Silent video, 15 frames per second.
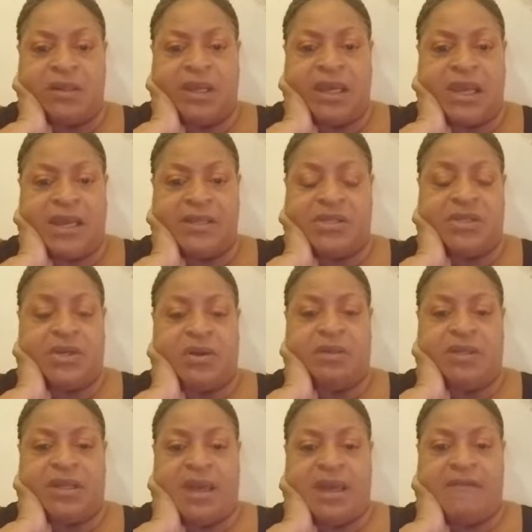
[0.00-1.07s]
And I
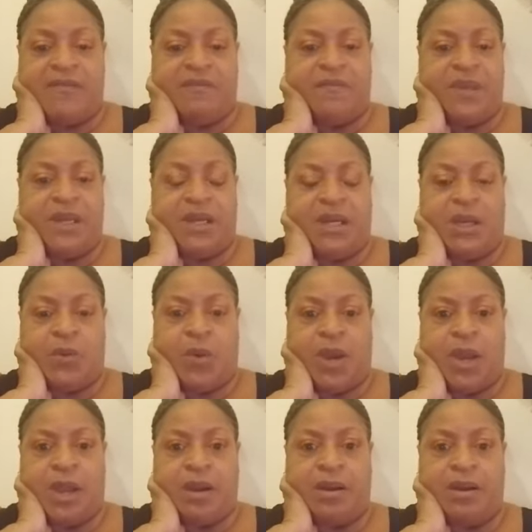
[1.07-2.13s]
certainly haven't been
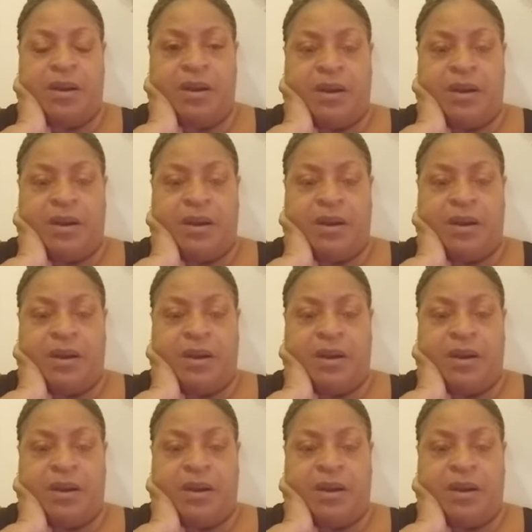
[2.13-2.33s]
anywhere.